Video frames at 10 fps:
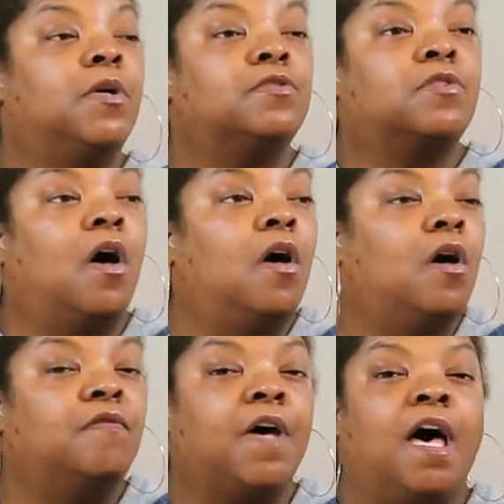
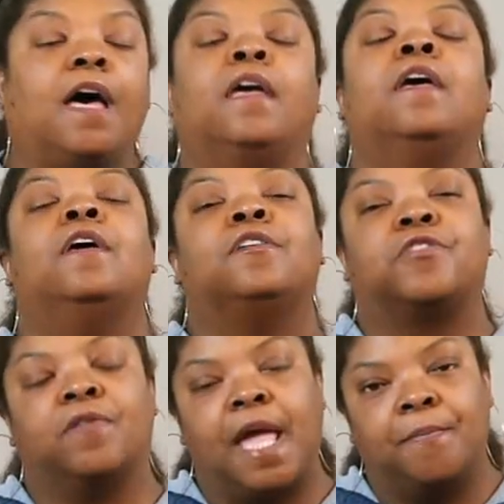Moldova.
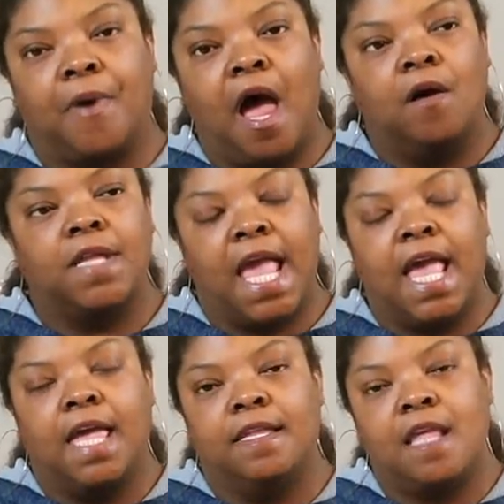So they brought
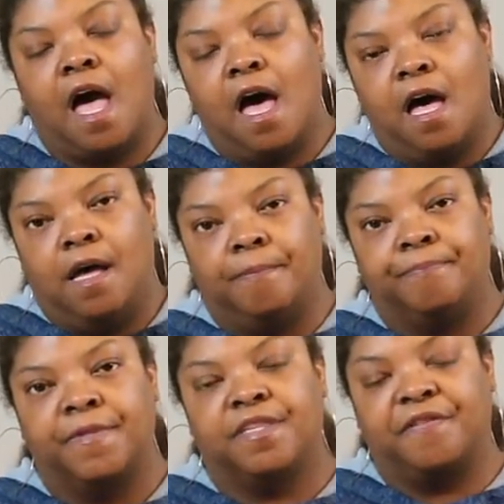in
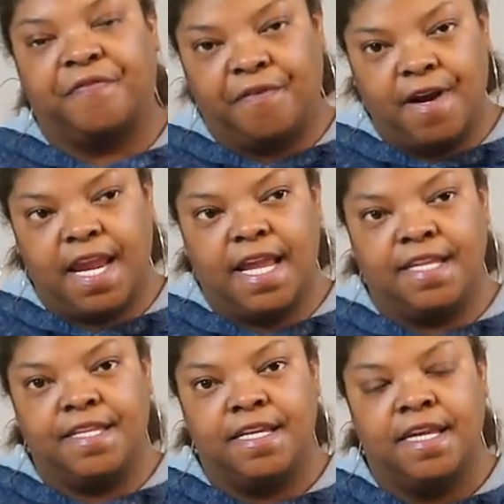the
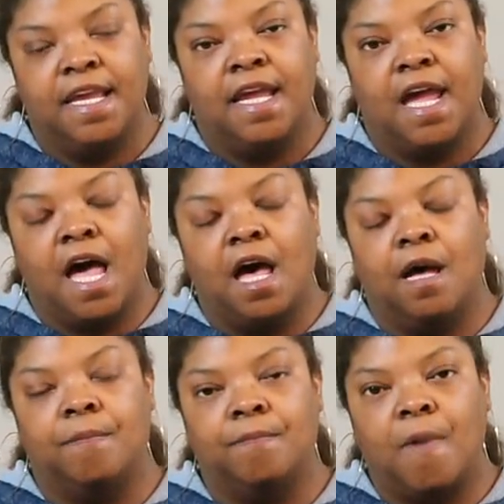friend,
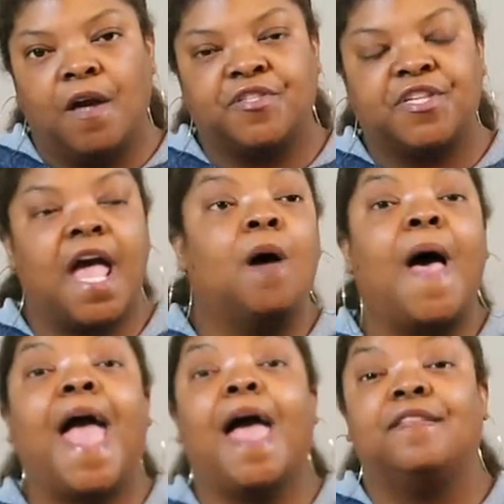
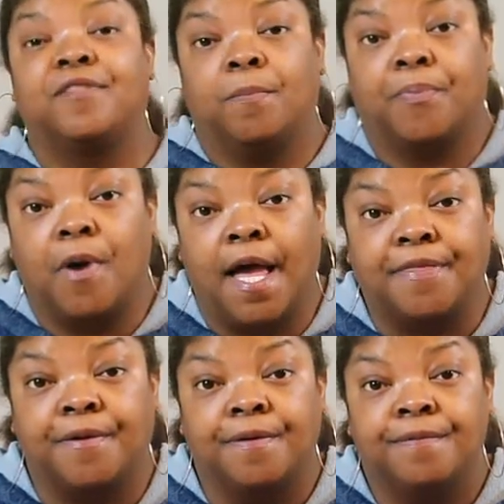Marcel, and the
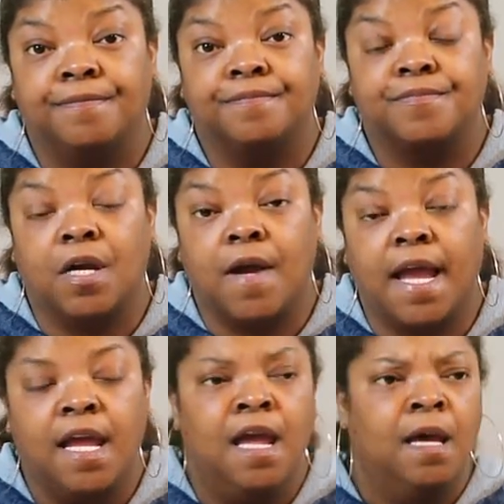brother. All
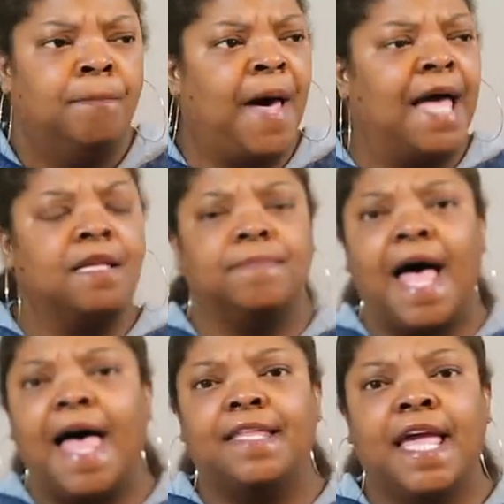right. Bottom
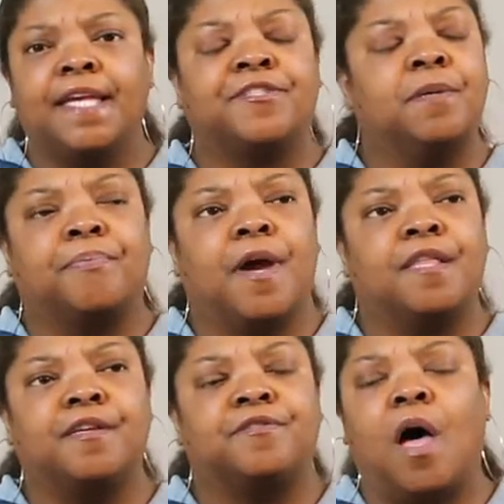line is the
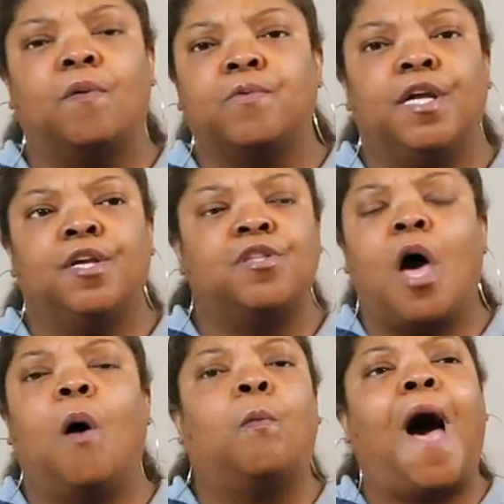brother don't really
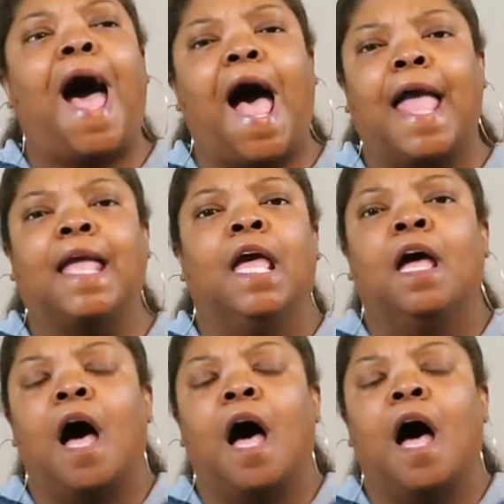know why